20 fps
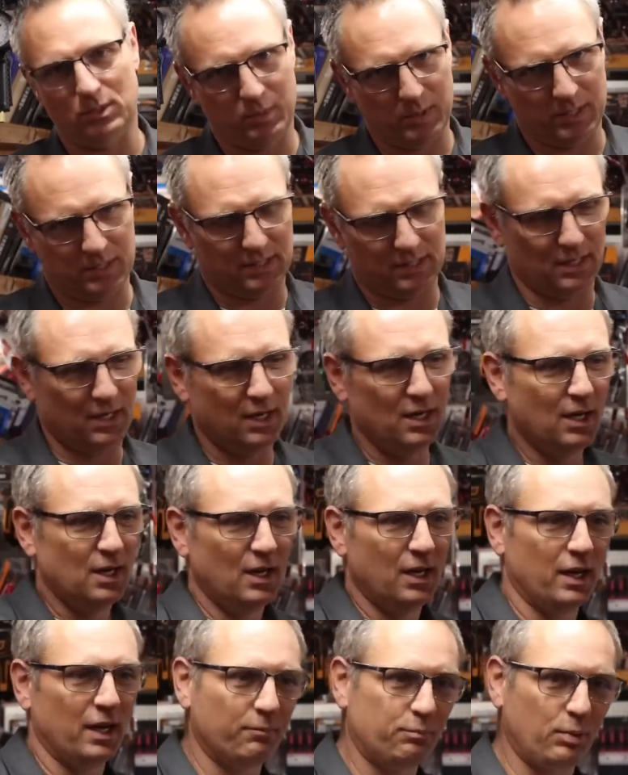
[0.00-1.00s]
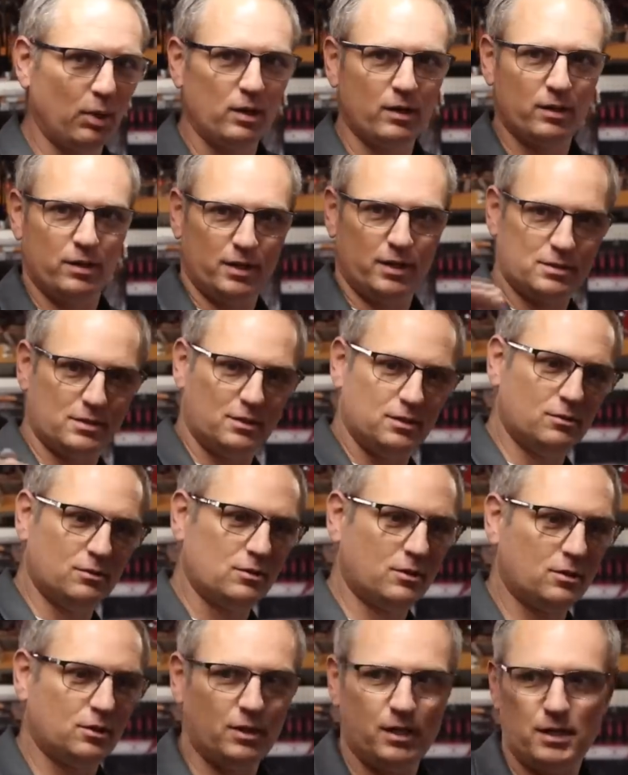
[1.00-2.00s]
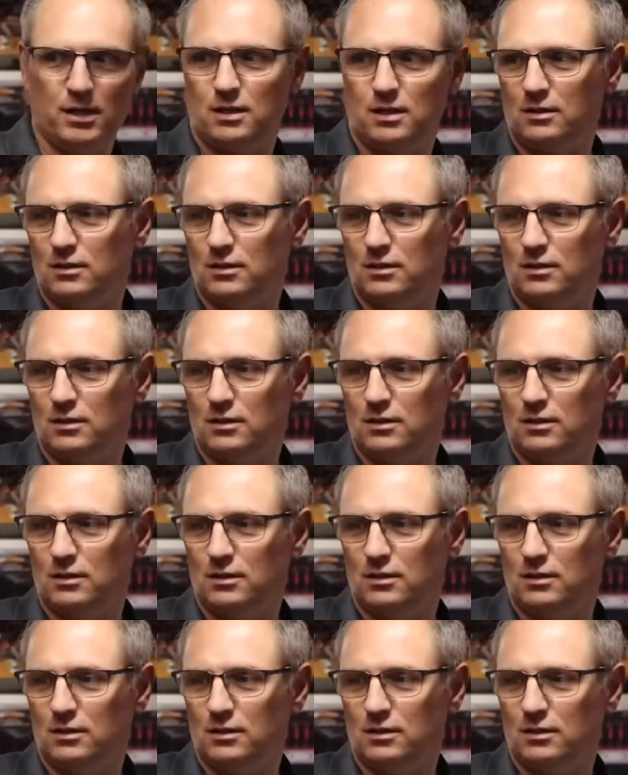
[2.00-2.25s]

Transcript: busy, and part of that's due to Clay.